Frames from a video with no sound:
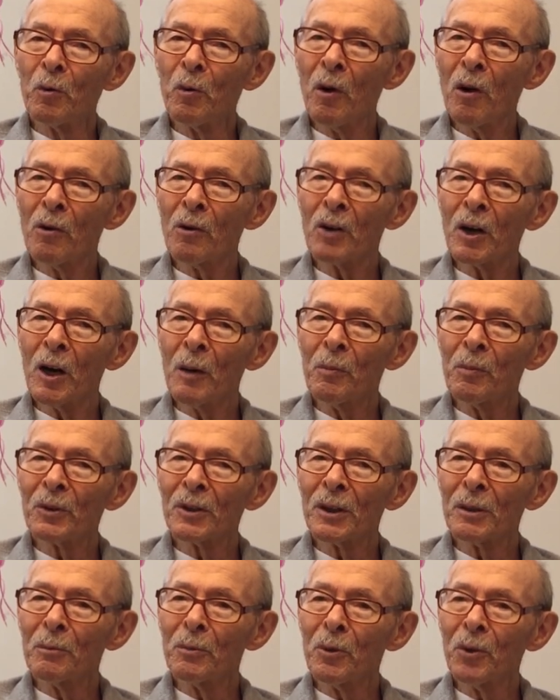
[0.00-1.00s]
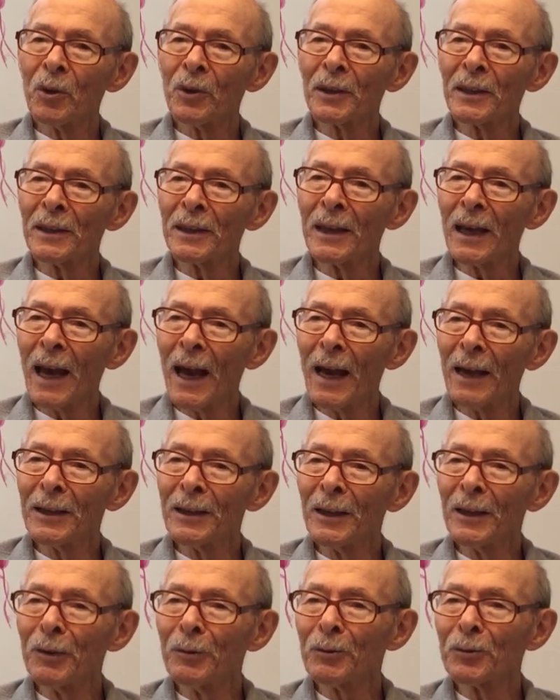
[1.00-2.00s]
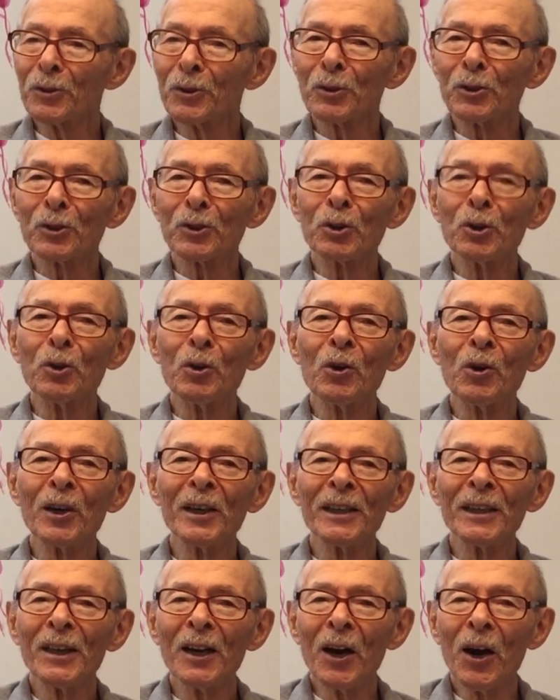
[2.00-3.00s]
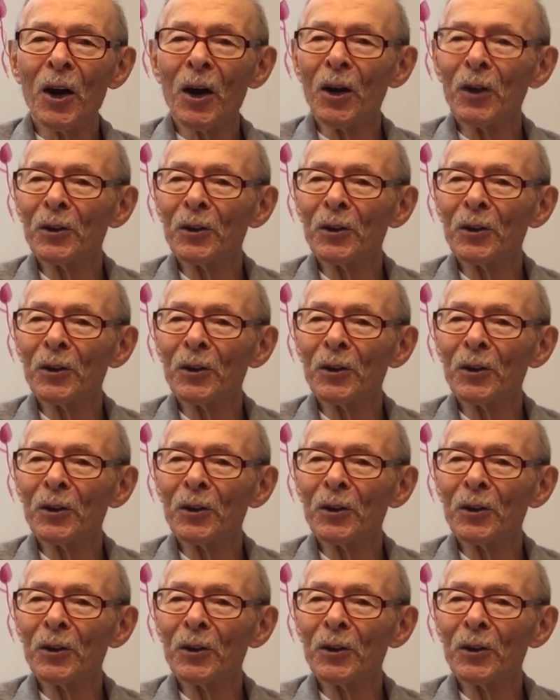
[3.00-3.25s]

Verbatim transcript: woke up in the morning and there was a toy